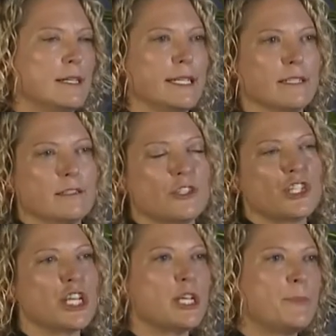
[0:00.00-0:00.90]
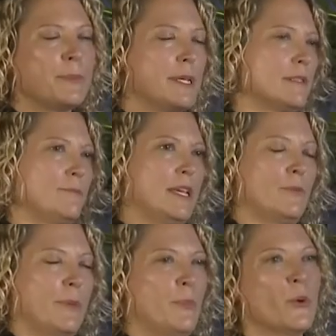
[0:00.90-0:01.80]
It's cheap, it's made
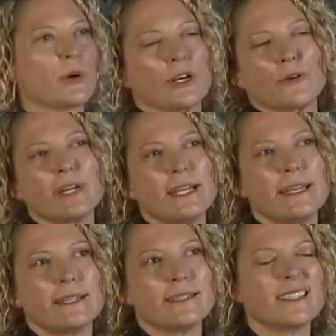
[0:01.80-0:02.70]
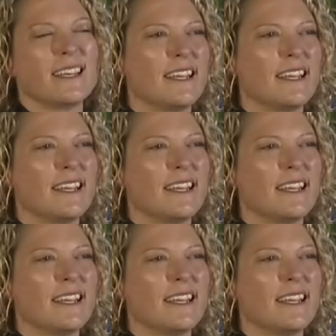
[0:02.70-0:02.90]
with poor ingredients,